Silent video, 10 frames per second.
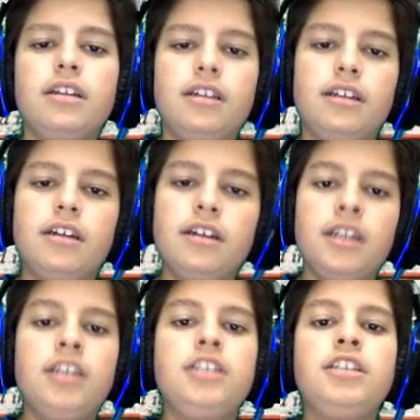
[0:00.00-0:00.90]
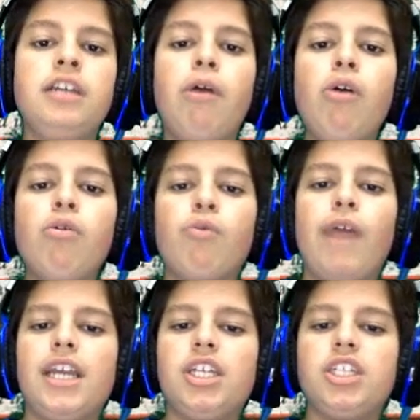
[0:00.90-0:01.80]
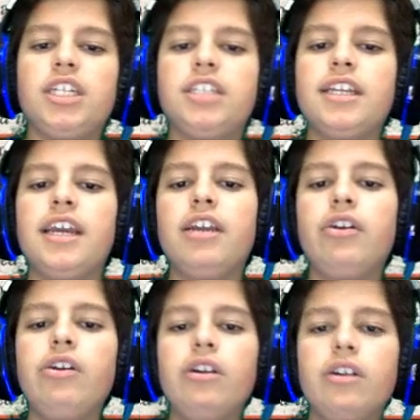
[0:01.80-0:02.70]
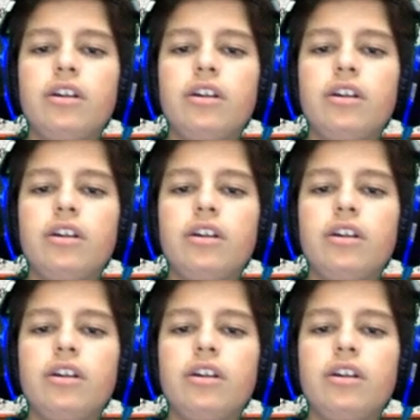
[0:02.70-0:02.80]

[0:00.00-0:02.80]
Tybalt, Rakish Instigator.